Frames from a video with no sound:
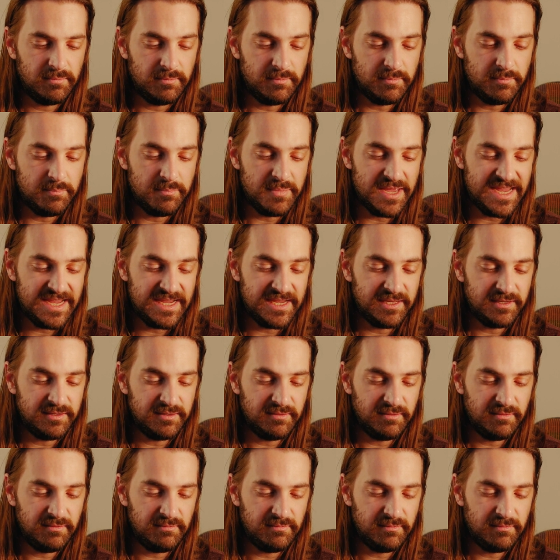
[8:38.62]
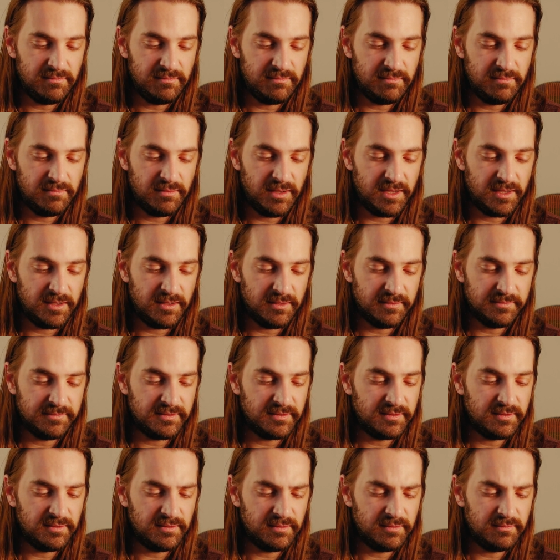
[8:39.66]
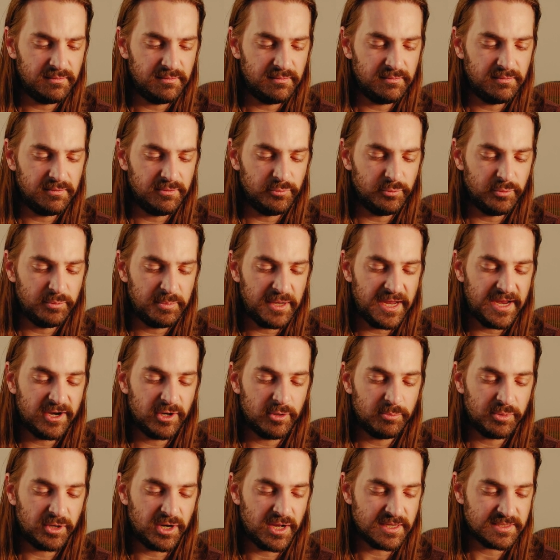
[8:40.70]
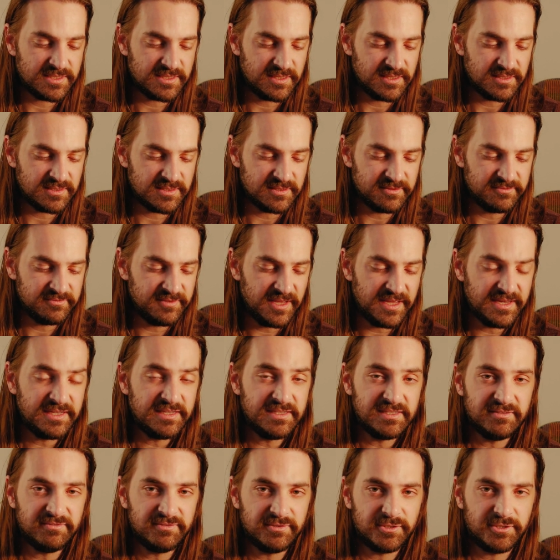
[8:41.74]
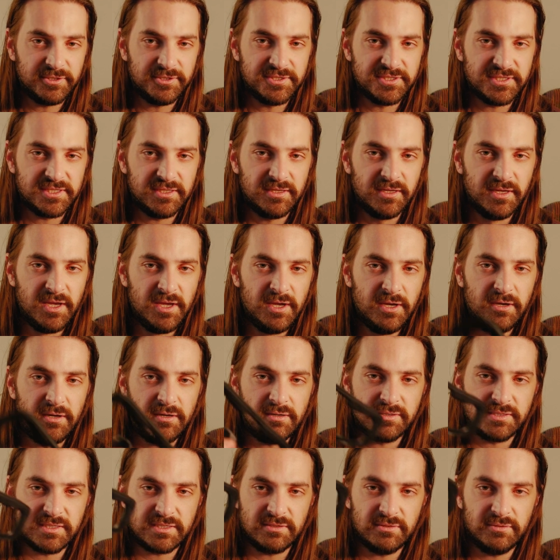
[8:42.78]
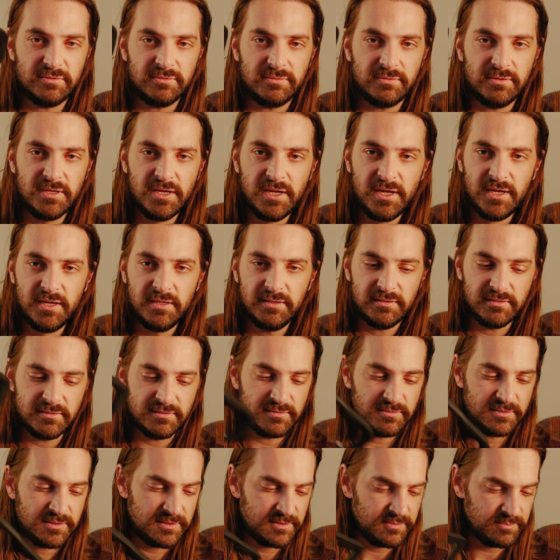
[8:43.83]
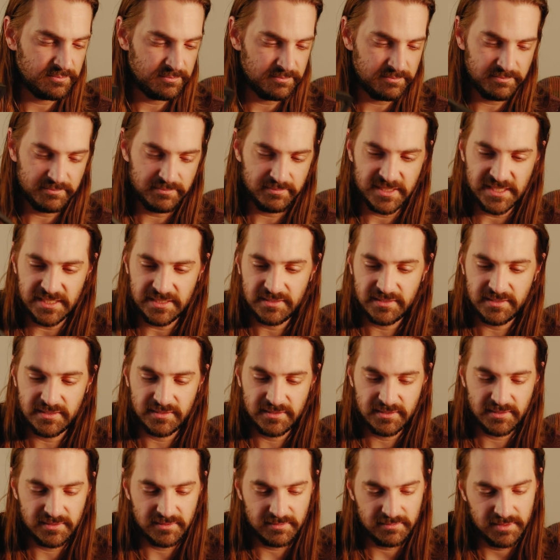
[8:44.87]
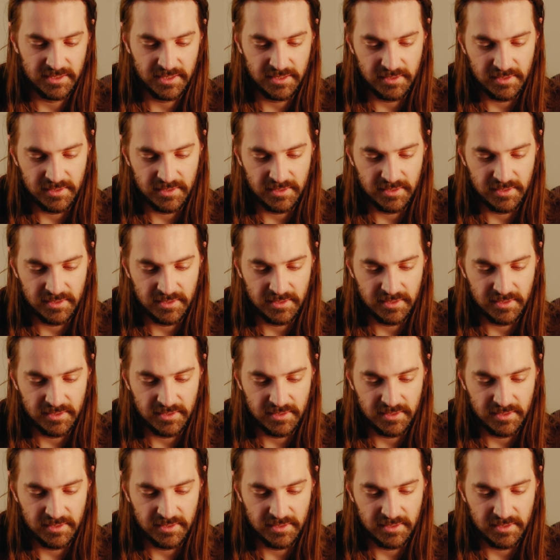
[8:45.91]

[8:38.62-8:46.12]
made the repair process of any difficulty. Also, there's this.